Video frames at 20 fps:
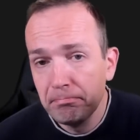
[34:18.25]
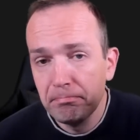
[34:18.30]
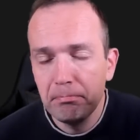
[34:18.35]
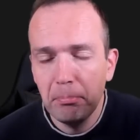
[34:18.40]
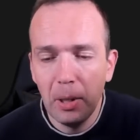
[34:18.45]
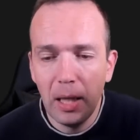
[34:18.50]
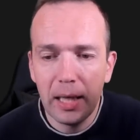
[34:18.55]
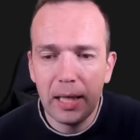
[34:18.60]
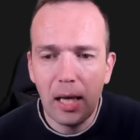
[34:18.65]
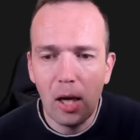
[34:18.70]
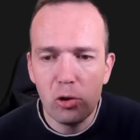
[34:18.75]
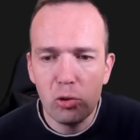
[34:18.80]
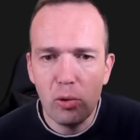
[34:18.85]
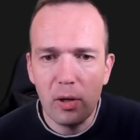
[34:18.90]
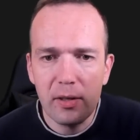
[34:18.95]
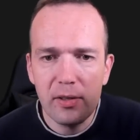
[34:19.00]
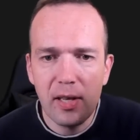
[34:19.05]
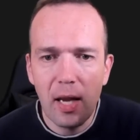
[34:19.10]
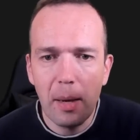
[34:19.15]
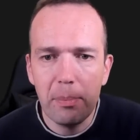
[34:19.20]
Black has to
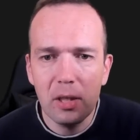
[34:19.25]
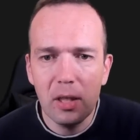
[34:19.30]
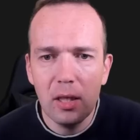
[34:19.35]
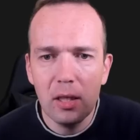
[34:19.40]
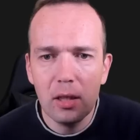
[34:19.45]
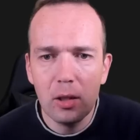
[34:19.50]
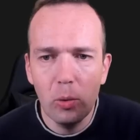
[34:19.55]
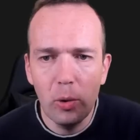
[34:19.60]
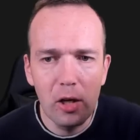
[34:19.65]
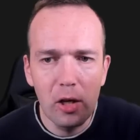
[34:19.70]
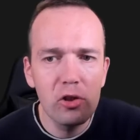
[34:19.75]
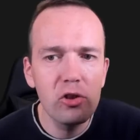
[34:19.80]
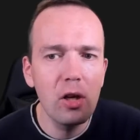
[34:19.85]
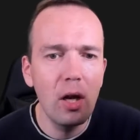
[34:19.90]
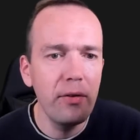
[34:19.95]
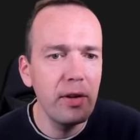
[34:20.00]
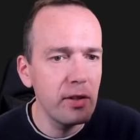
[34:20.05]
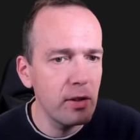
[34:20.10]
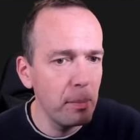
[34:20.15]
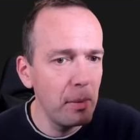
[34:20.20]
accept it. Queen
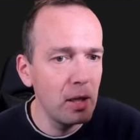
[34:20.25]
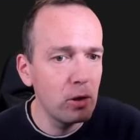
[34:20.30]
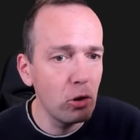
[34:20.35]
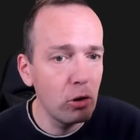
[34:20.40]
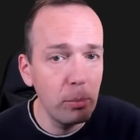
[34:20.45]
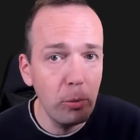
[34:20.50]
h7 is the mate on the